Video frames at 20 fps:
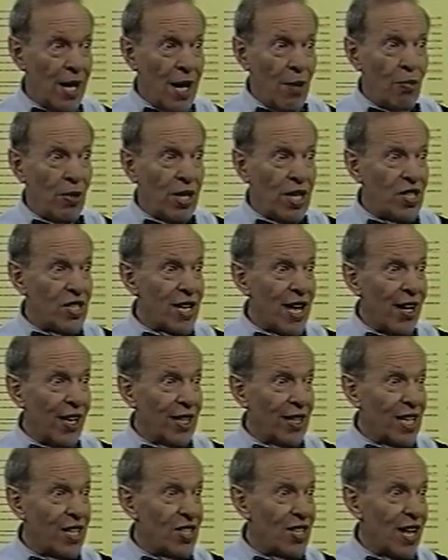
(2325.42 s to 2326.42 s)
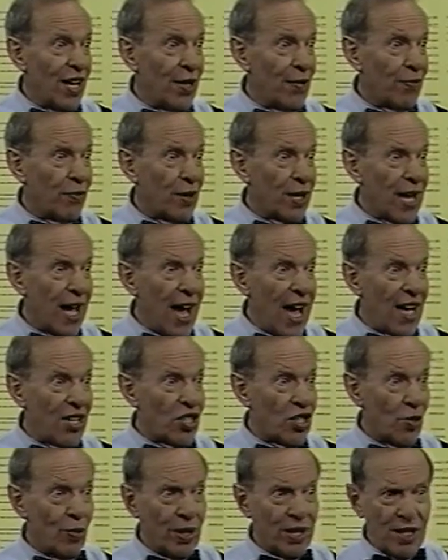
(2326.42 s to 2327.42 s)
And when they sell it for
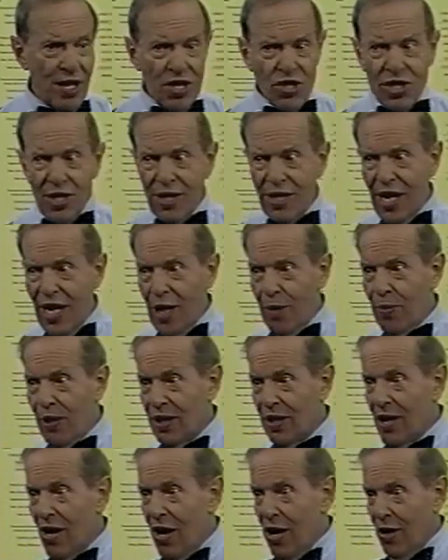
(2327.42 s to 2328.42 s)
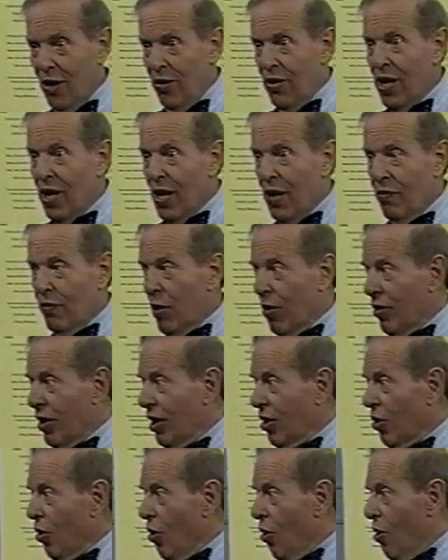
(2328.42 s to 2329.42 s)
cash. So it doesn't take McDonald's very
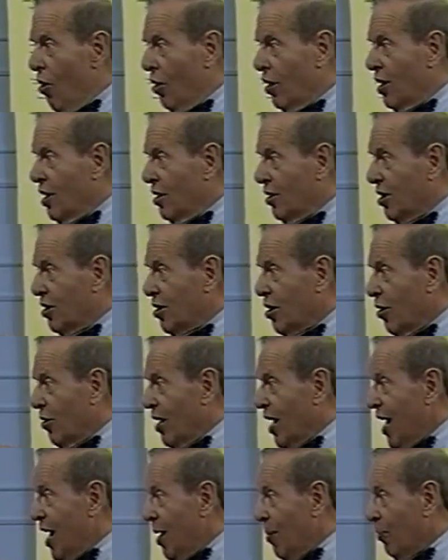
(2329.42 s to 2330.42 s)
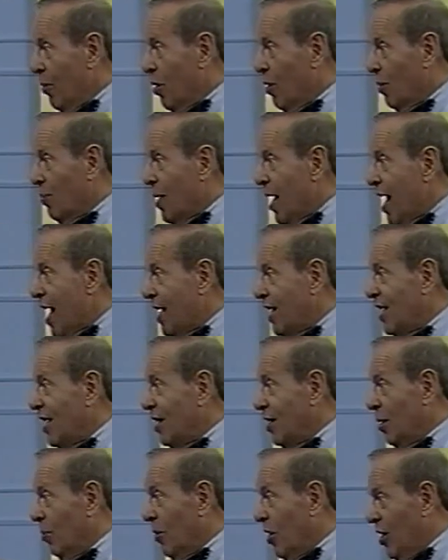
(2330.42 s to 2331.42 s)
long to turn a hamburger patty
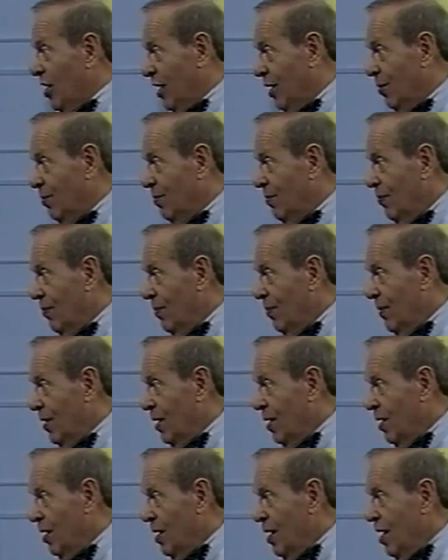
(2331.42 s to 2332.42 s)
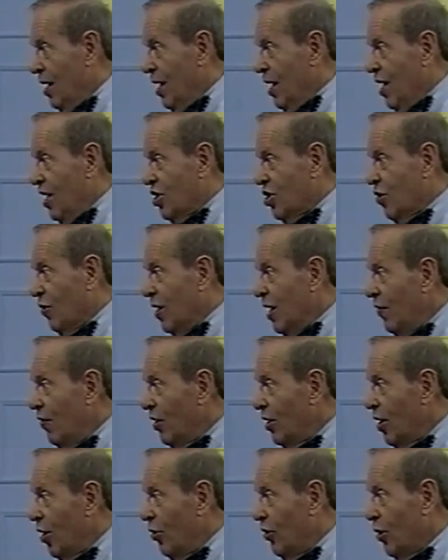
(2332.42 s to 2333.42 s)
into money. And so
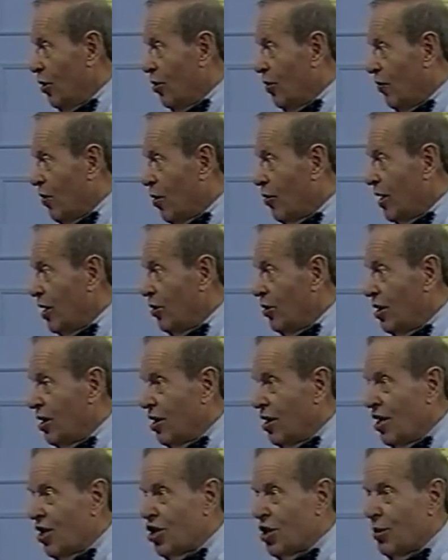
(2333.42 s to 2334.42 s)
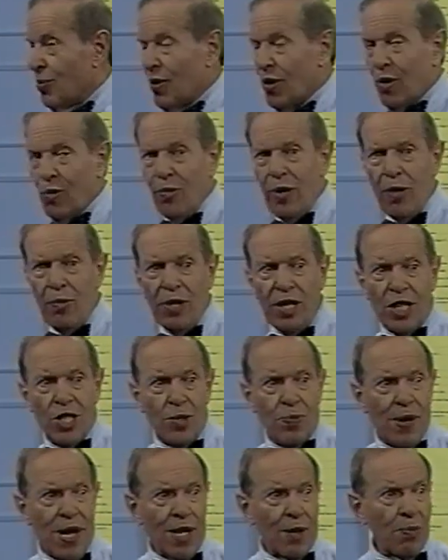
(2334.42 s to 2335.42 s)
even though they're a very good customer, we would
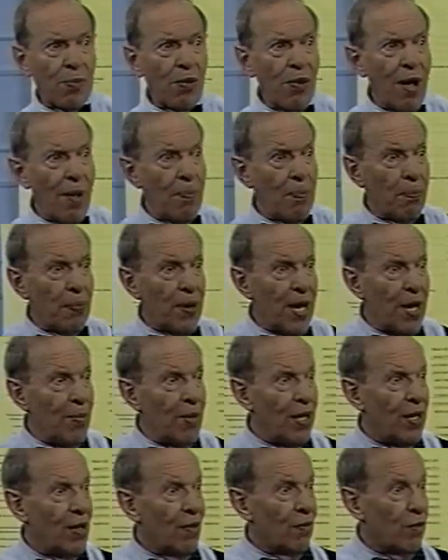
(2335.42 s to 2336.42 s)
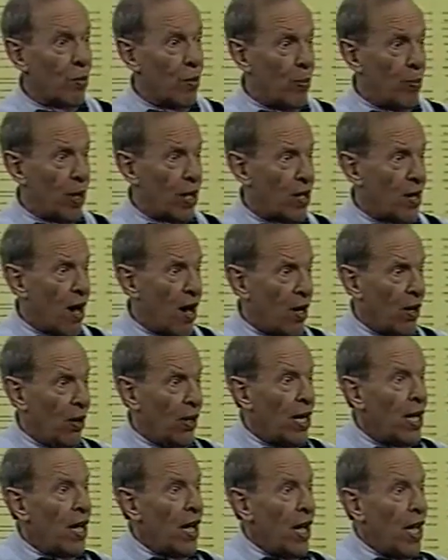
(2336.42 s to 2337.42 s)
expect prompt payment from a
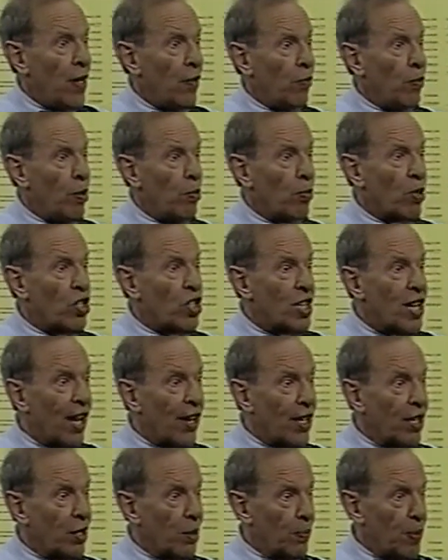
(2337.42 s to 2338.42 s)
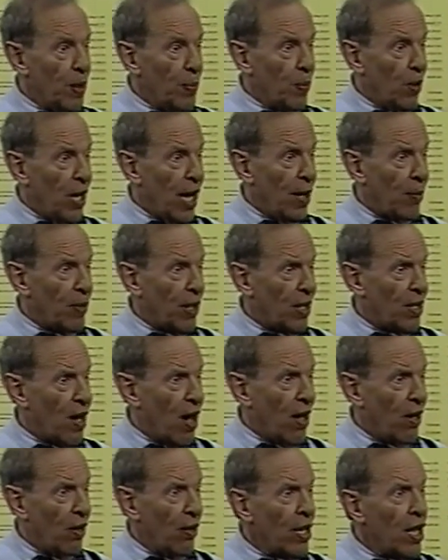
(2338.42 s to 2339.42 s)
McDonald's. And if we were selling to people like
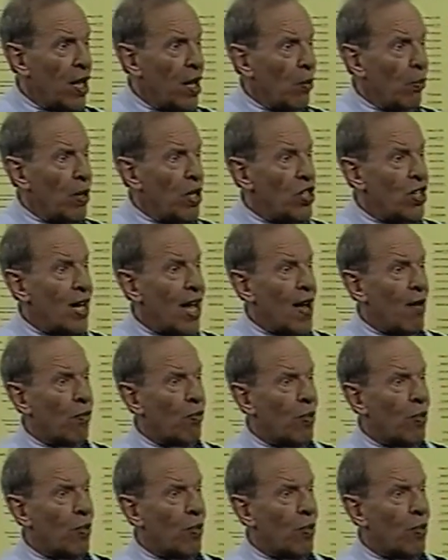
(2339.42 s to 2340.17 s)
McDonald's, we should have